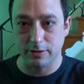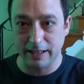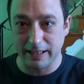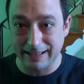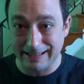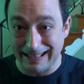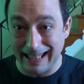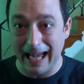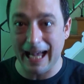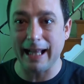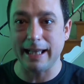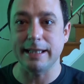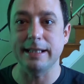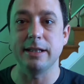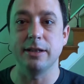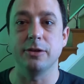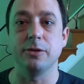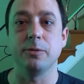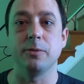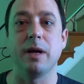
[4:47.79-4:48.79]
exactly
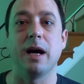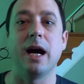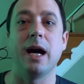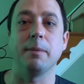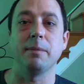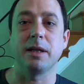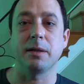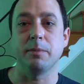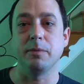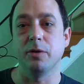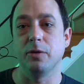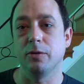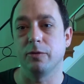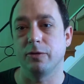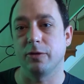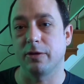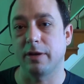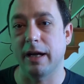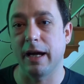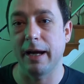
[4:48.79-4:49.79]
to do the Heimlich
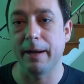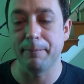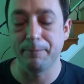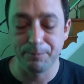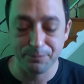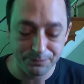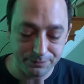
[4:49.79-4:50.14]
Maneuver, okay?